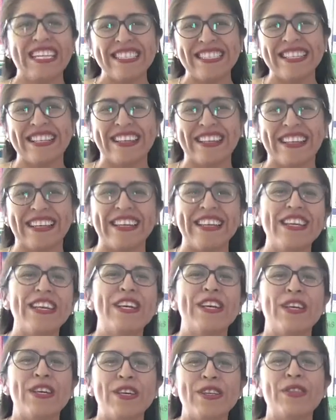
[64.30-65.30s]
easily.
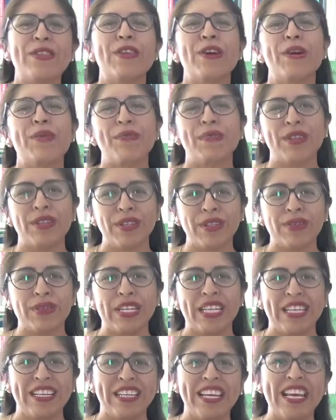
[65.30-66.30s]
Number
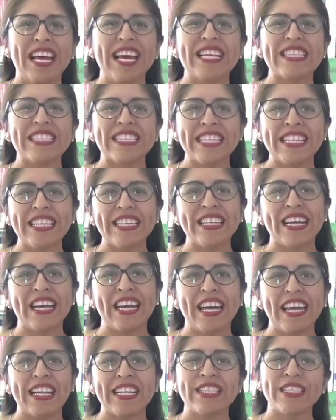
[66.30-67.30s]
three, skim the
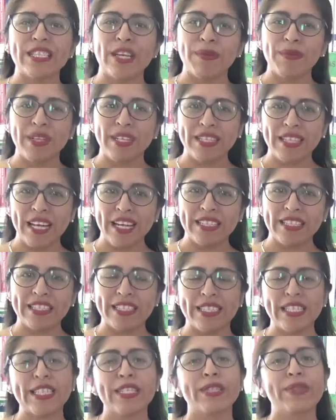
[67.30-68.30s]
headings of the text.
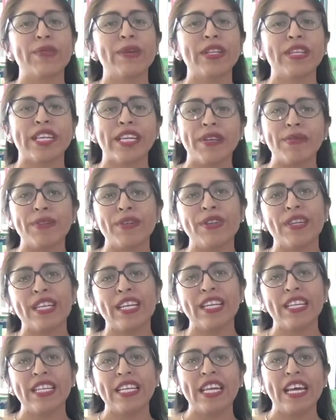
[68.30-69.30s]
This will give you
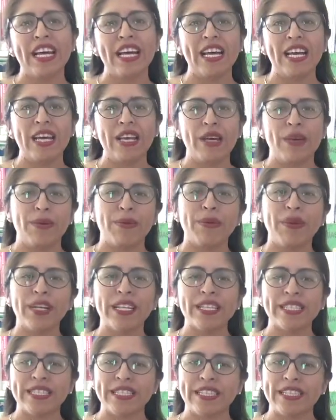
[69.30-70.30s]
an idea
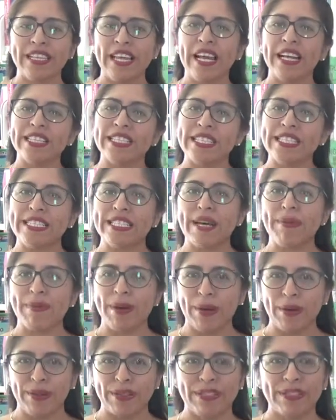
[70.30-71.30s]
what is the text is
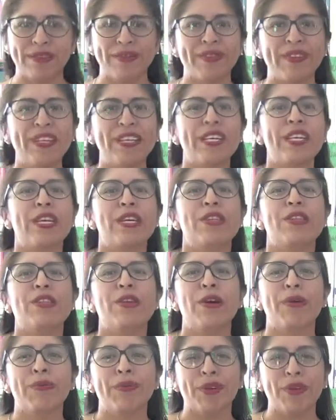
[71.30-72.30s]
about.
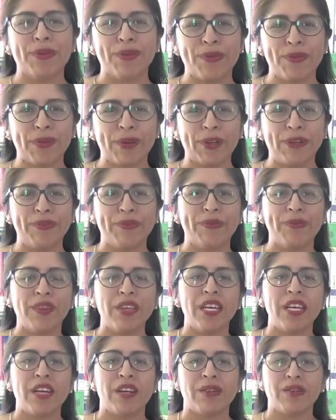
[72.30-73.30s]
Number four,
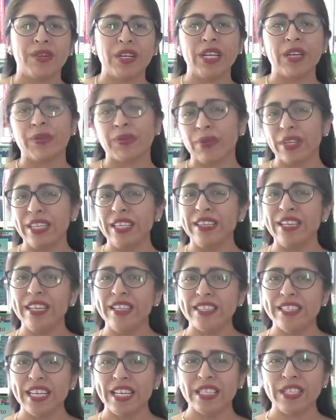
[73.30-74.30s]
reread
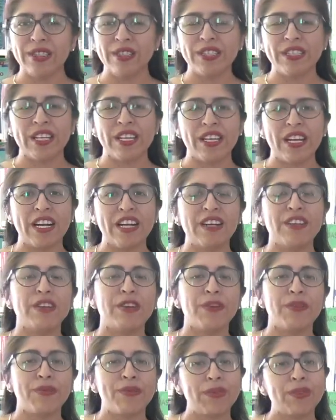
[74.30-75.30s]
the sections that are
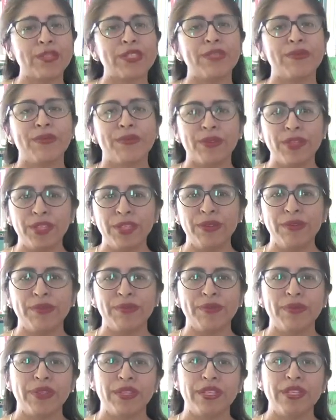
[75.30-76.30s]
confusing for you.
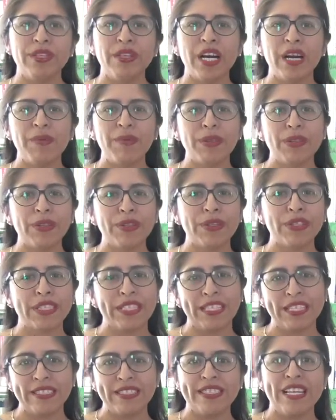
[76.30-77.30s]
You have to do
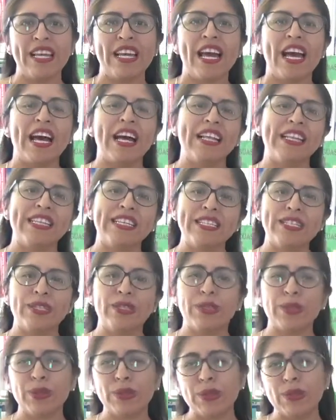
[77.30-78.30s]
this at least
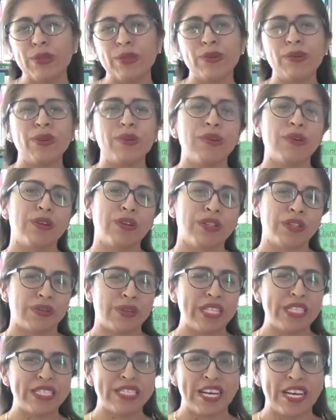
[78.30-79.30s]
two or
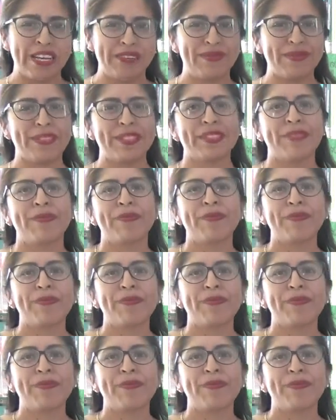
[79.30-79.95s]
three times.